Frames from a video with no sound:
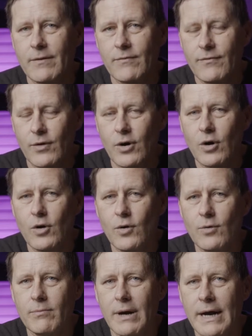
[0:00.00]
for
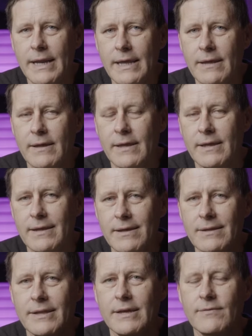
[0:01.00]
whole body
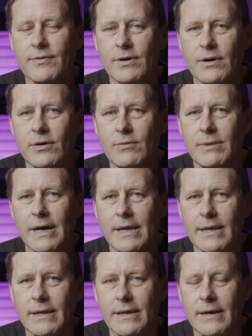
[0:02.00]
healing, for whole
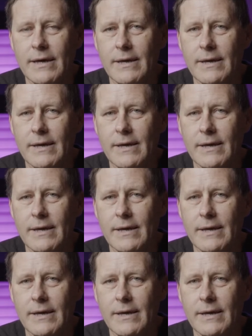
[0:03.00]
body,